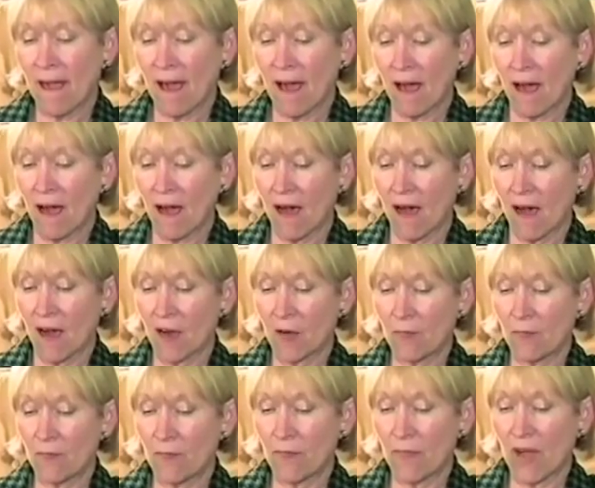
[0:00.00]

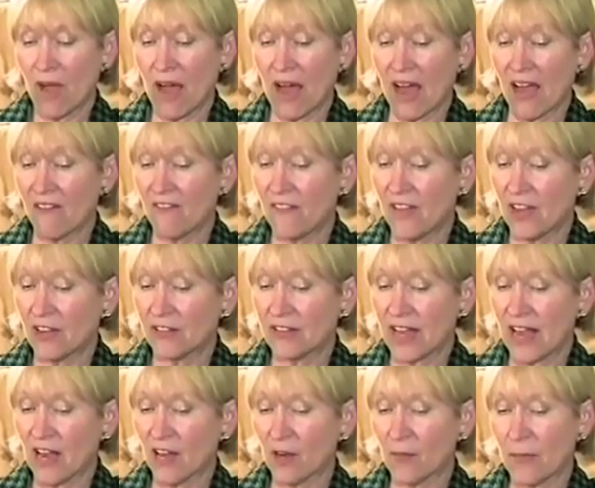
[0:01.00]
I found
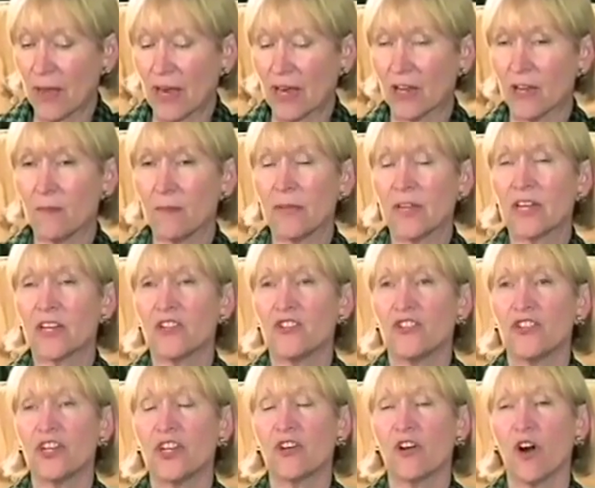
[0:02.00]
out about it because
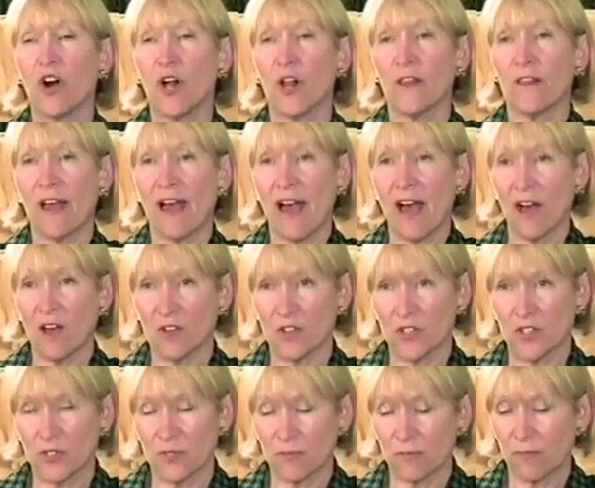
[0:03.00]
she called the
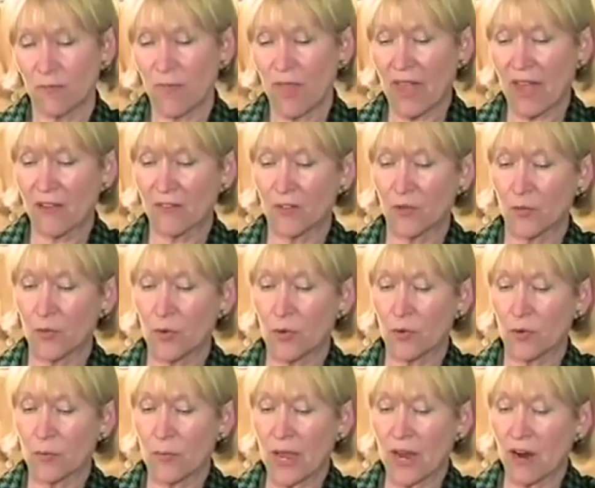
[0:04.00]
house after we
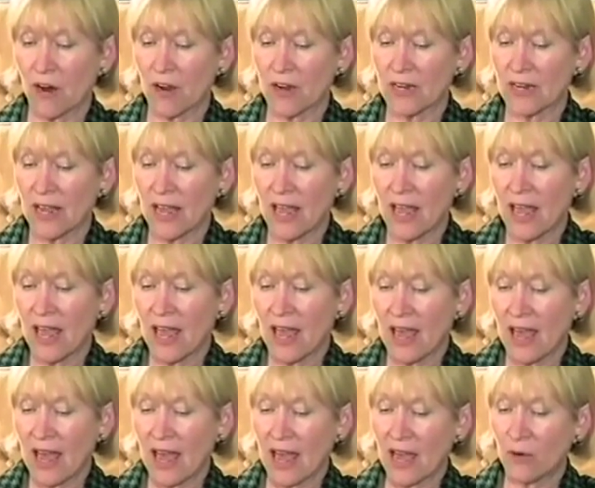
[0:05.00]
were married
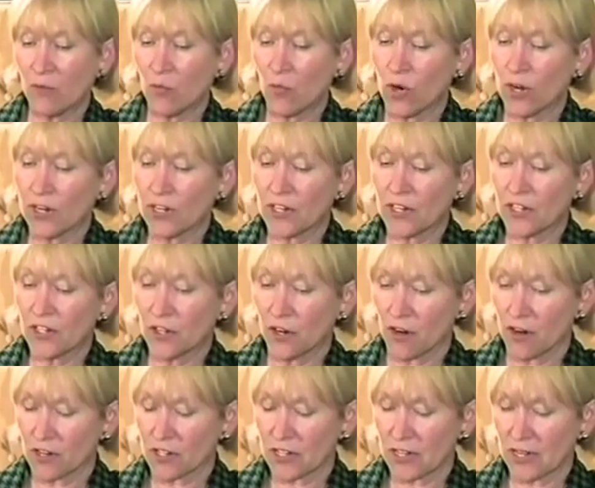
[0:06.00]
and wanted to
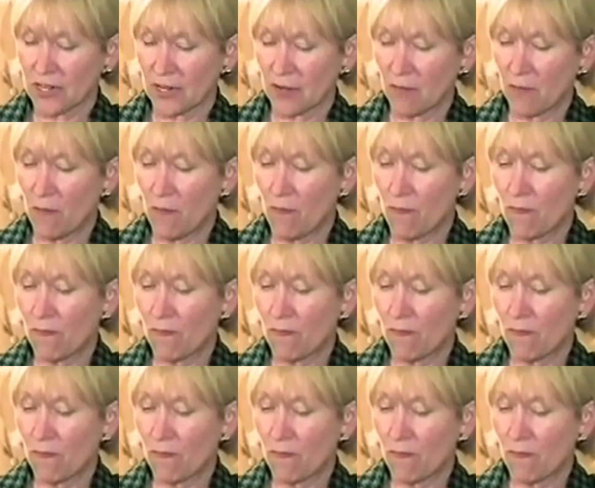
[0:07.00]
talk to him.